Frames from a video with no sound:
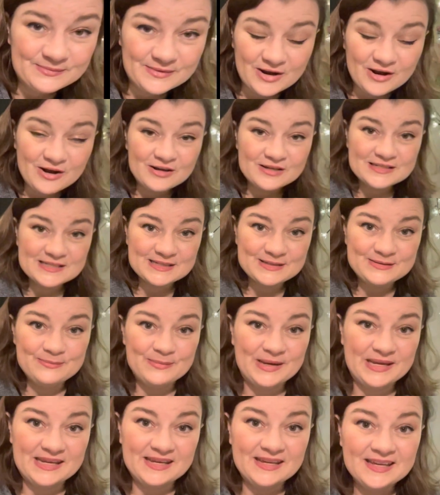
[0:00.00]
asked
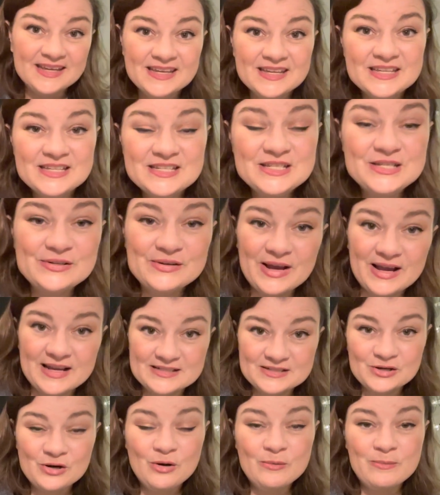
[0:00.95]
me to
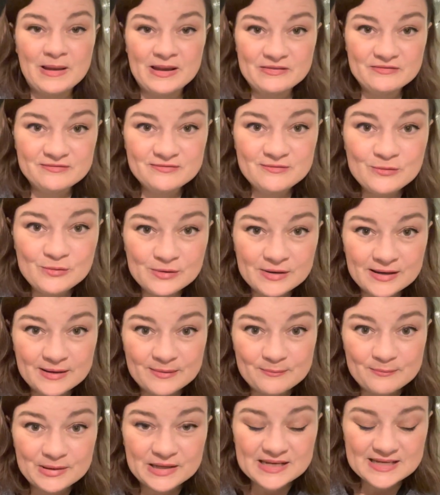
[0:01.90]
add a comment for
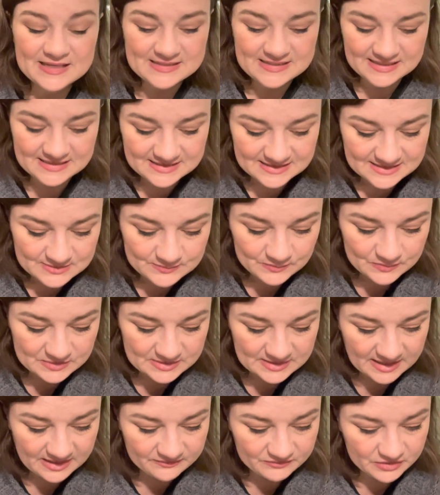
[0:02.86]
him because he doesn't want
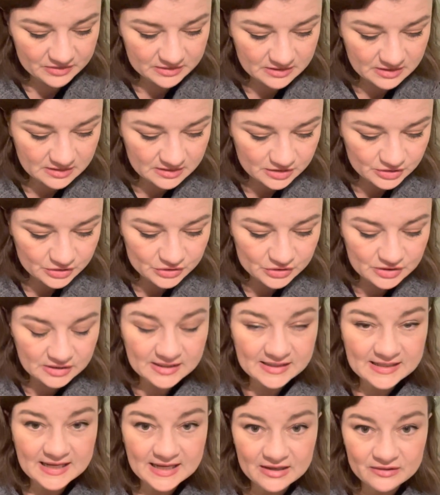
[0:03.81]
to have a Google
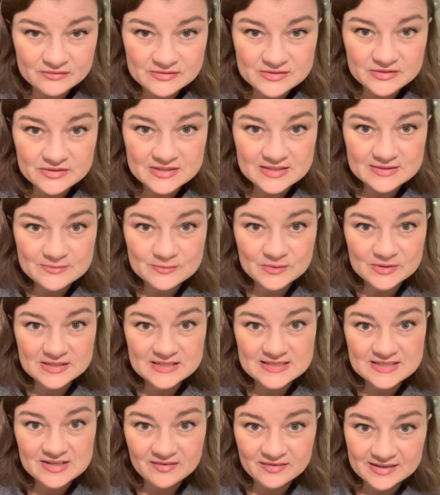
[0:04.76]
account, so he doesn't want to
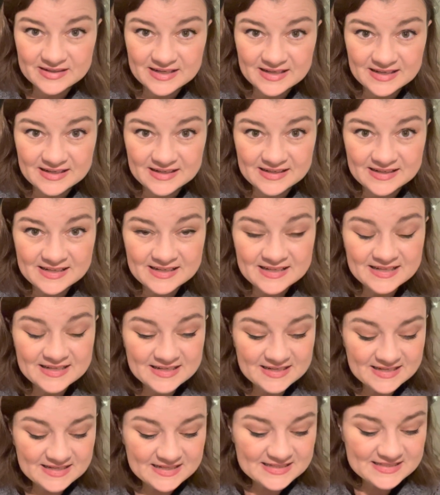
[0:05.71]
sign in
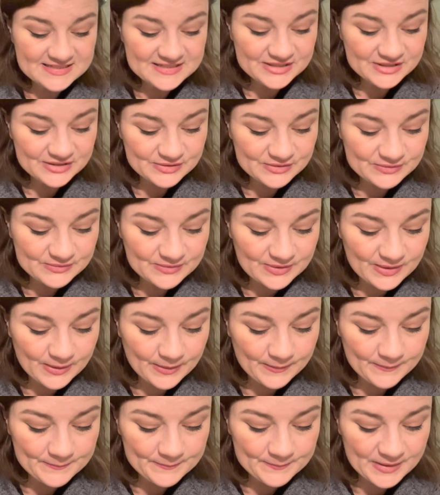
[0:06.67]
to
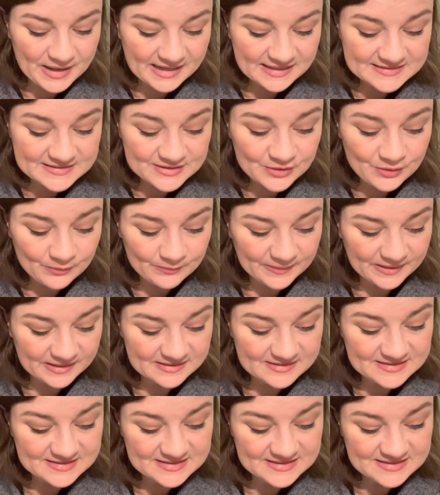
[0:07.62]
add a
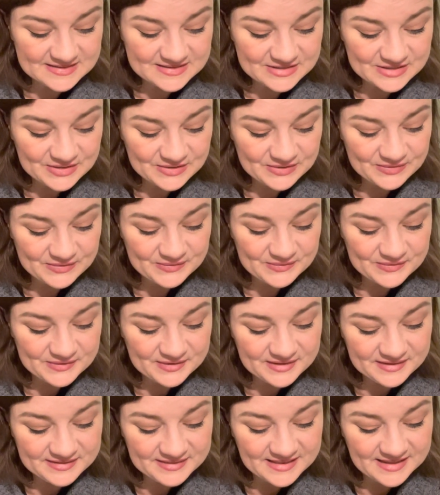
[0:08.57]
comment to
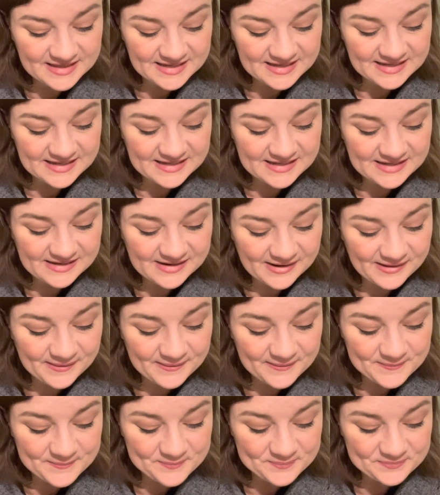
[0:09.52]

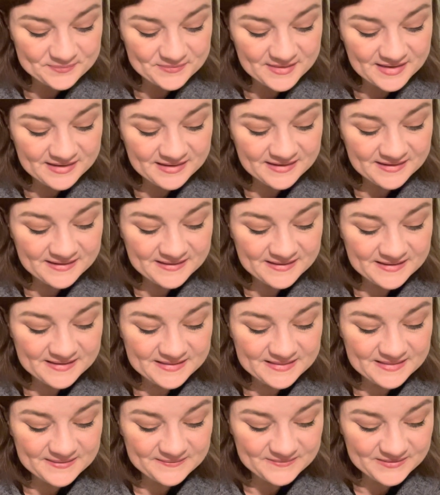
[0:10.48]
the
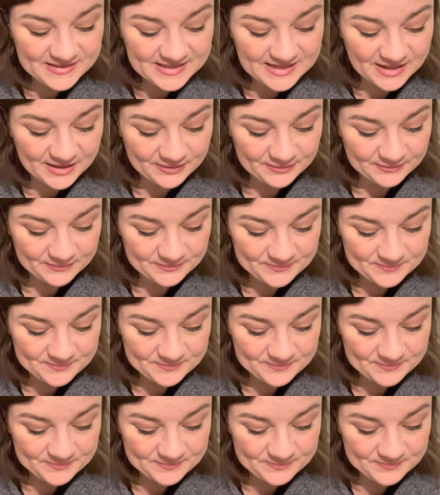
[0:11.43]
video.